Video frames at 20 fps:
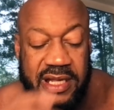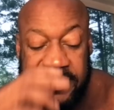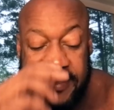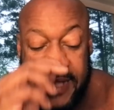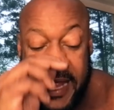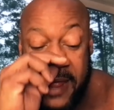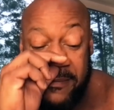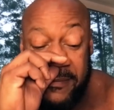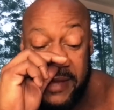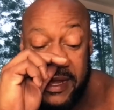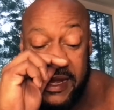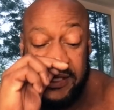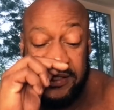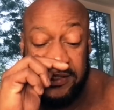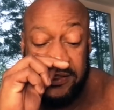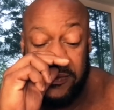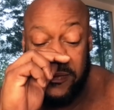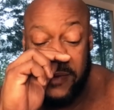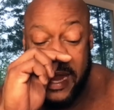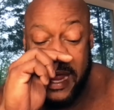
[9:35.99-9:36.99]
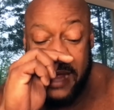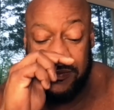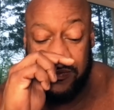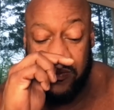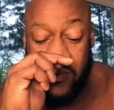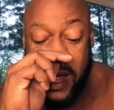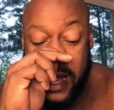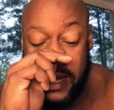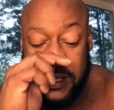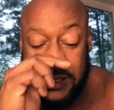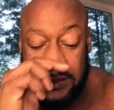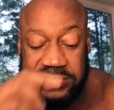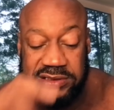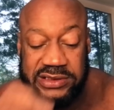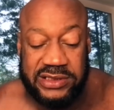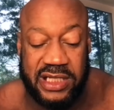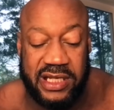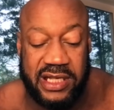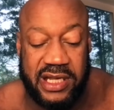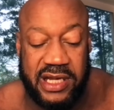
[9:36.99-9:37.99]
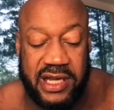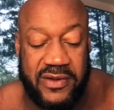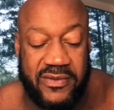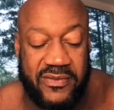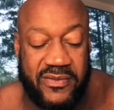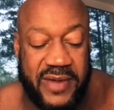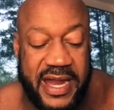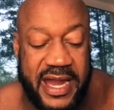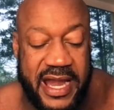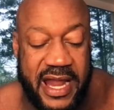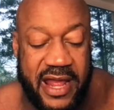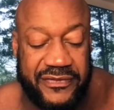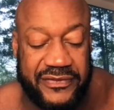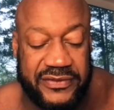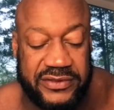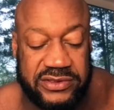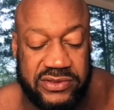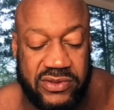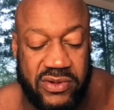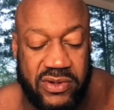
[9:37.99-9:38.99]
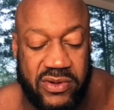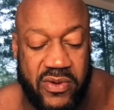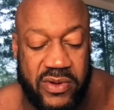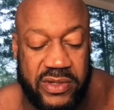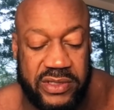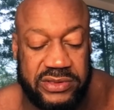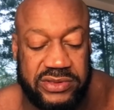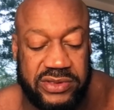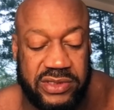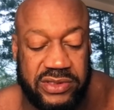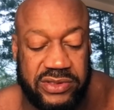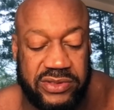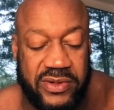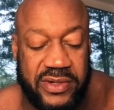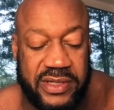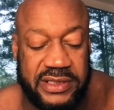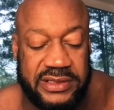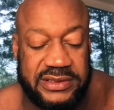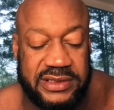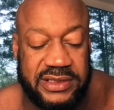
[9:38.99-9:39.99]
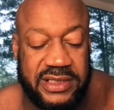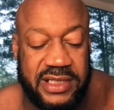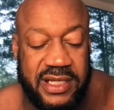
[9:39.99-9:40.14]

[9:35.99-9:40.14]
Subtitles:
That man then grabbed Watkins' gun and ran out the store, according to authorities.